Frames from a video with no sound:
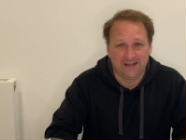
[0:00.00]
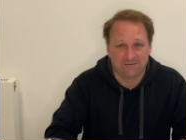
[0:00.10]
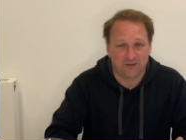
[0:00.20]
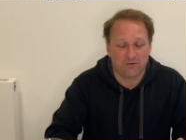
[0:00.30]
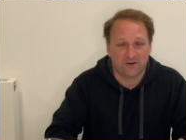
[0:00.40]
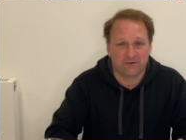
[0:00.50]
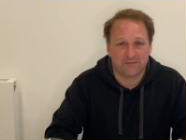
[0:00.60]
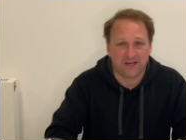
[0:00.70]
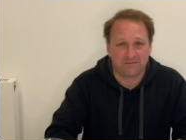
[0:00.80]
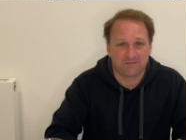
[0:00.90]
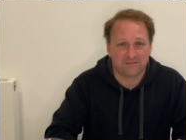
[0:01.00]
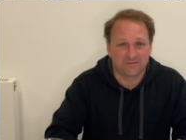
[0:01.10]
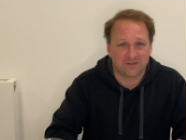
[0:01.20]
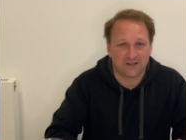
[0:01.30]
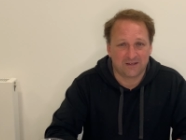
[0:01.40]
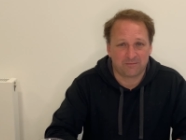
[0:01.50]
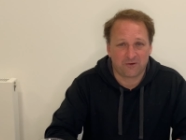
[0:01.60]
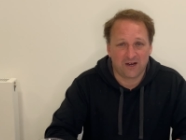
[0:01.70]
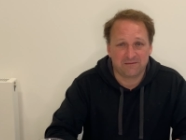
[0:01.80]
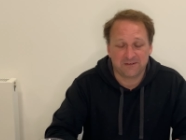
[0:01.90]
if you want to remain
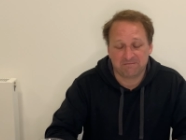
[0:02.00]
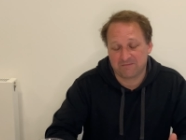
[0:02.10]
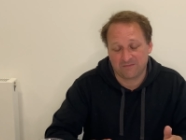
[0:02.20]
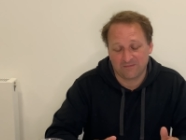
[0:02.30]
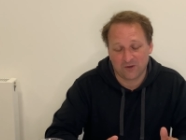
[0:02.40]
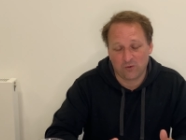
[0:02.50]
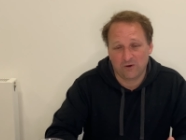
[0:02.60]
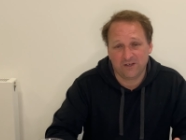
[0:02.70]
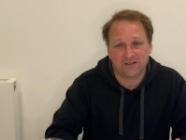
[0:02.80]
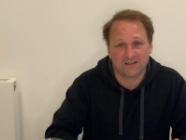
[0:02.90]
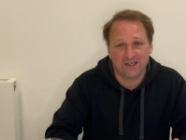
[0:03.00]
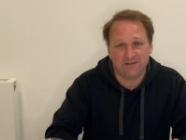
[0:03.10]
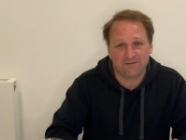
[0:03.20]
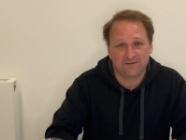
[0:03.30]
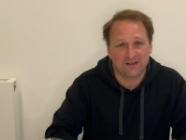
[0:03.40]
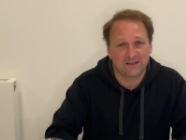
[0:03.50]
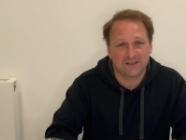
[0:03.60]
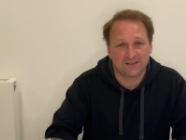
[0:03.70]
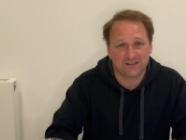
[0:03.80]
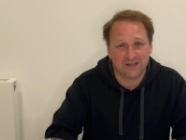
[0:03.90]
private, or you can leave
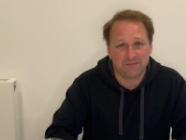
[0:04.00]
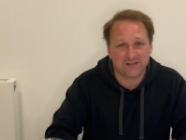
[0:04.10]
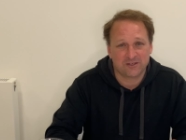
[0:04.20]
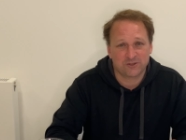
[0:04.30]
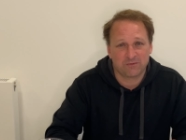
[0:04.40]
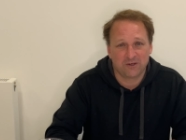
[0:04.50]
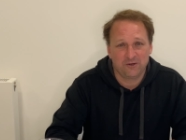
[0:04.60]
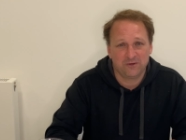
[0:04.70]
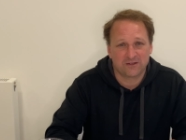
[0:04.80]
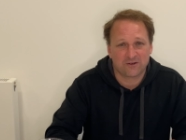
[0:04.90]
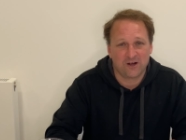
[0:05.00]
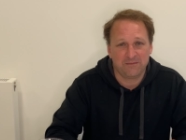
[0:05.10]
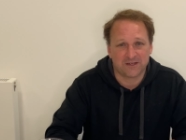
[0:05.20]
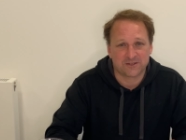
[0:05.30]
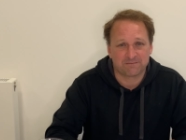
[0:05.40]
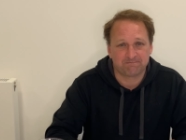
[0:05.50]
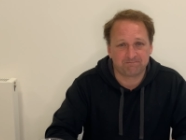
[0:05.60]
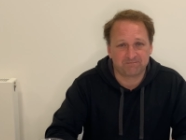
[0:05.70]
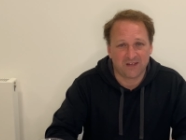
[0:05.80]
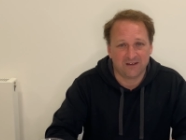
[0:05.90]
a message below in the comments.
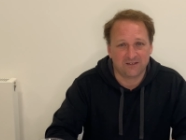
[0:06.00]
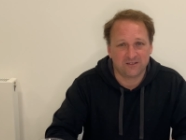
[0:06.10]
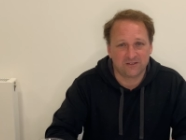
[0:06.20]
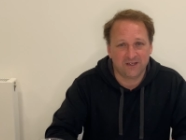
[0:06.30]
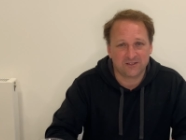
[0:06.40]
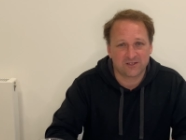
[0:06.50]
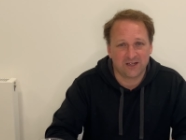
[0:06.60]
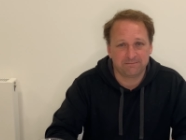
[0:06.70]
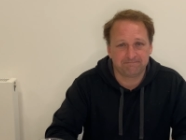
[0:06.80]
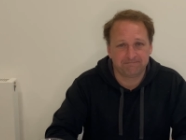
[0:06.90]
And until next time.